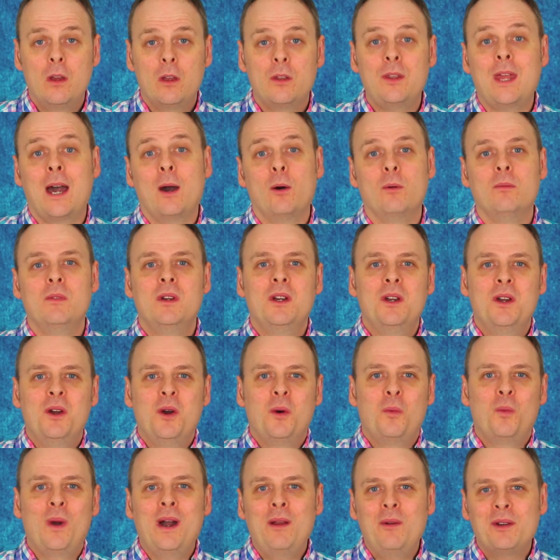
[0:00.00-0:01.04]
Now,
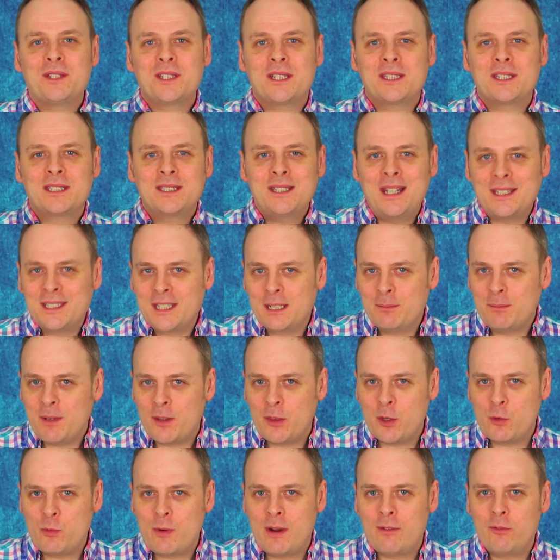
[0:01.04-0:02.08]
whereas a static
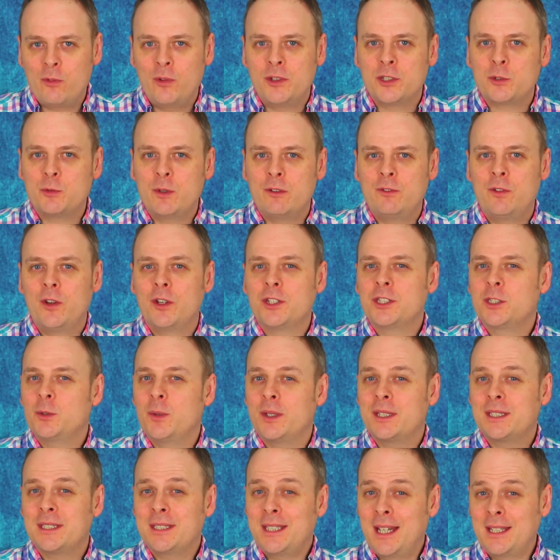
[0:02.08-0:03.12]
method reference refers to a
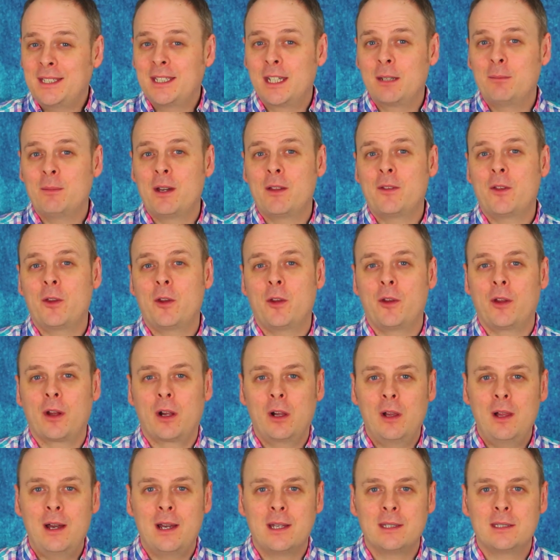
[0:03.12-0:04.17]
static method on a
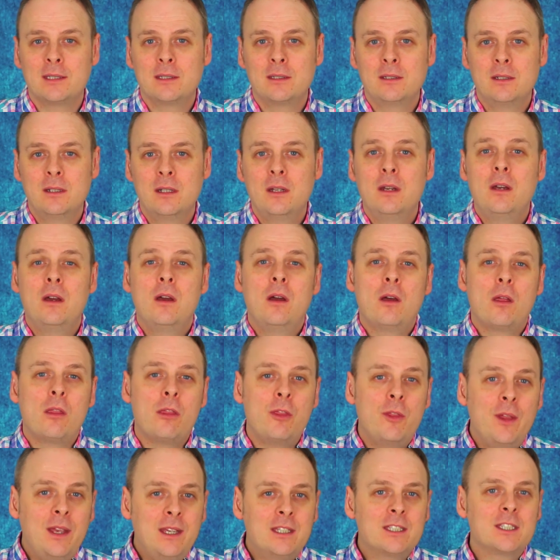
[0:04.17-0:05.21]
class,
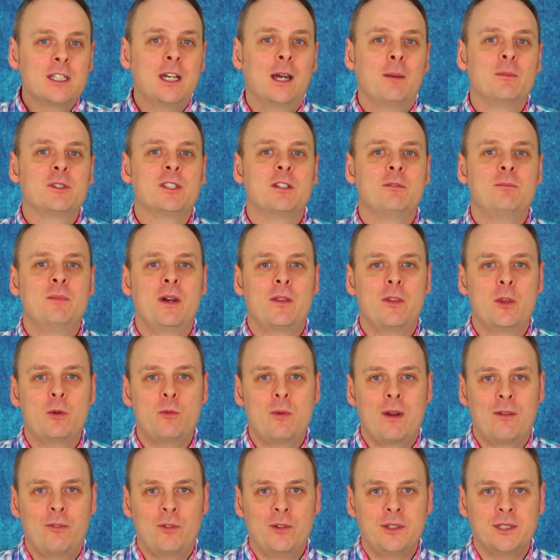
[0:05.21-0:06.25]
these types of method
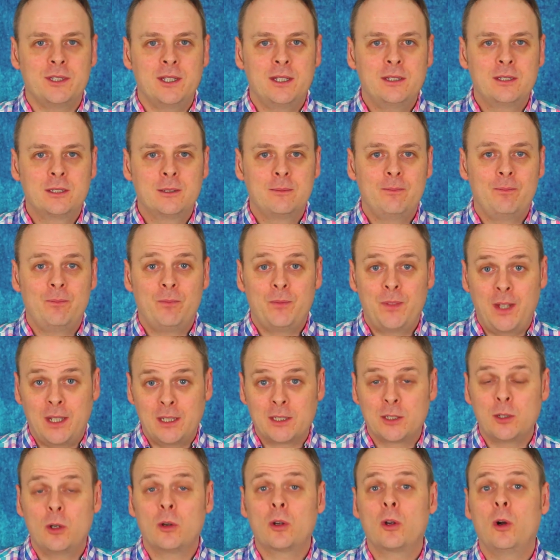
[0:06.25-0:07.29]
references, these
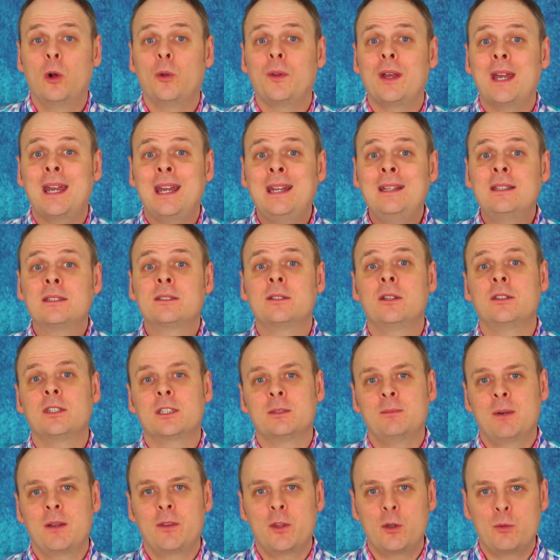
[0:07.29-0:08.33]
so-called instance
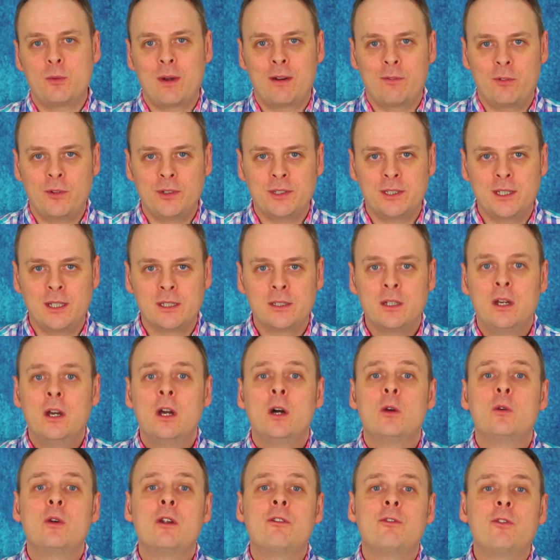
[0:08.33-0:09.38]
method references,
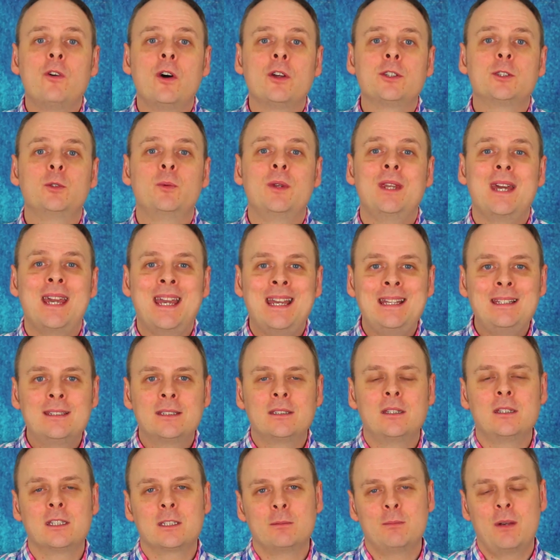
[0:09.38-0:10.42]
refer to an
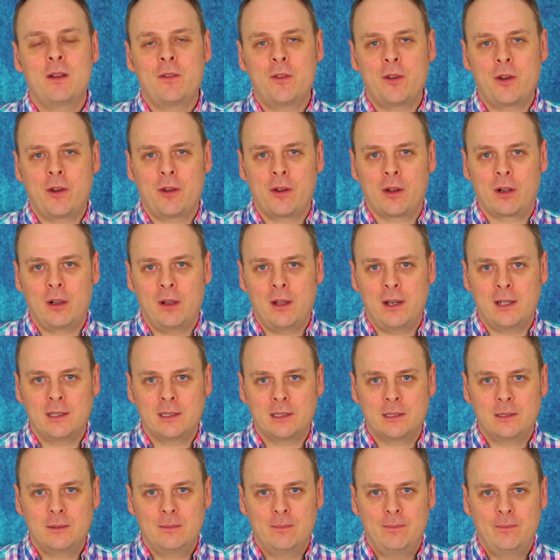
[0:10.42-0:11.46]
instance method on a
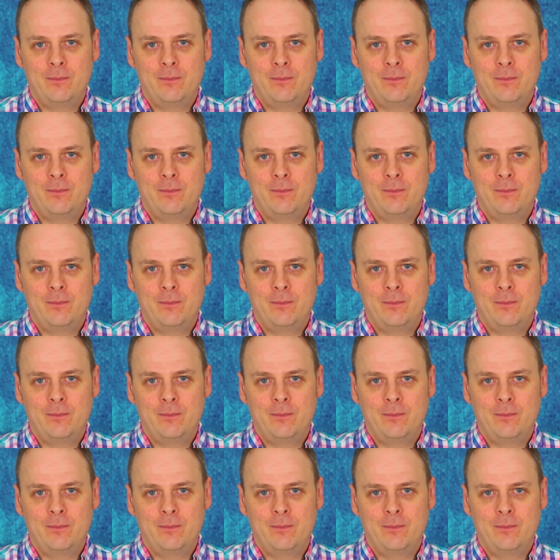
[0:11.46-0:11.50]
class.